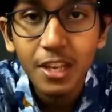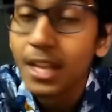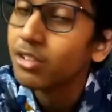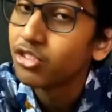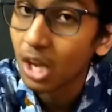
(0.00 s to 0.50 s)

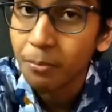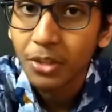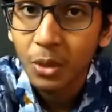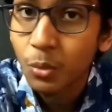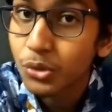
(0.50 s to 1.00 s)
that
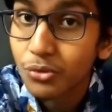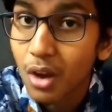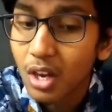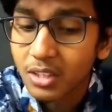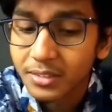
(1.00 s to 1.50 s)
something was
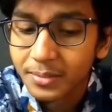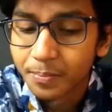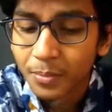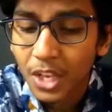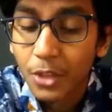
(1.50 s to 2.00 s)
wrong.
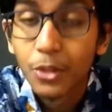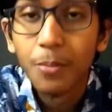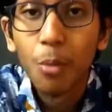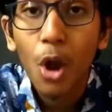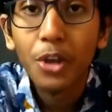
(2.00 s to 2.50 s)

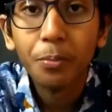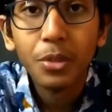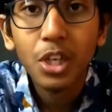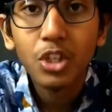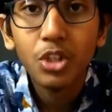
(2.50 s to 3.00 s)
The boy
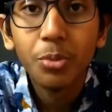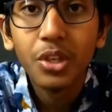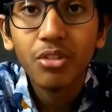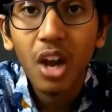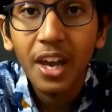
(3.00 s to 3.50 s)
appeared to be
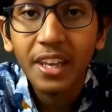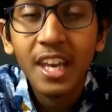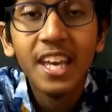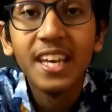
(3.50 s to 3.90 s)
crying,